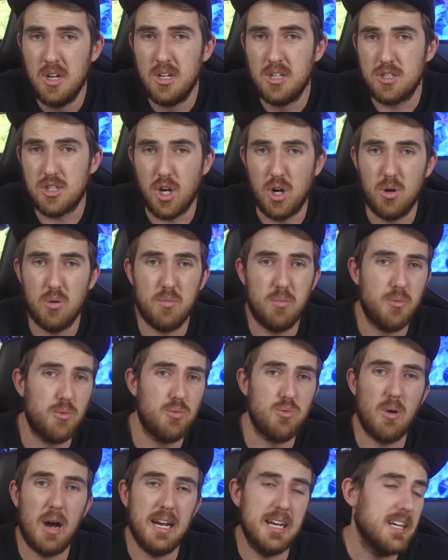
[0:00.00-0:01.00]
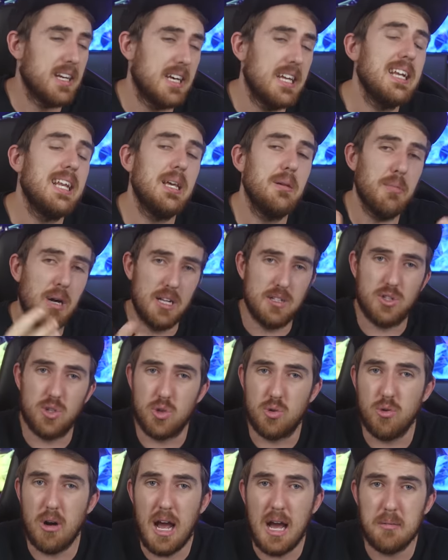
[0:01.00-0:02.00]
So writing an email to
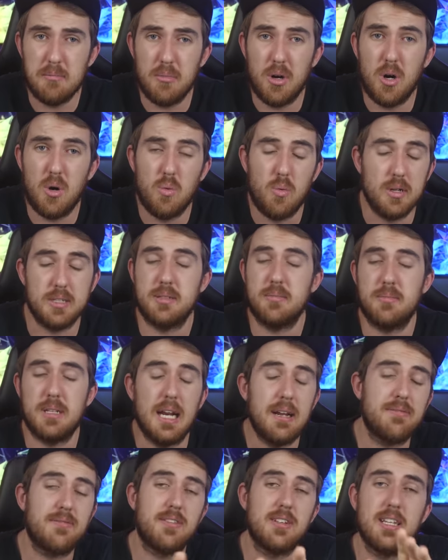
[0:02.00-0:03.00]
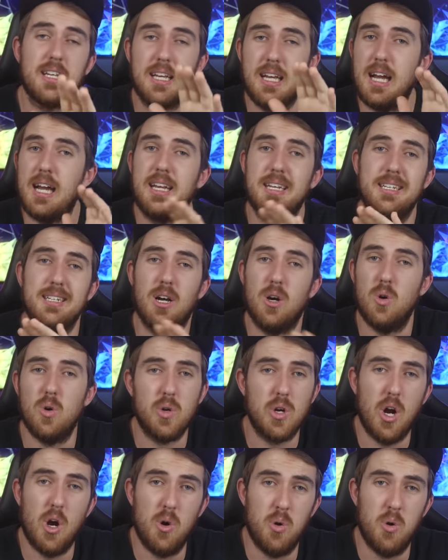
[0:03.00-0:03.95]
grandma was definitely a no-go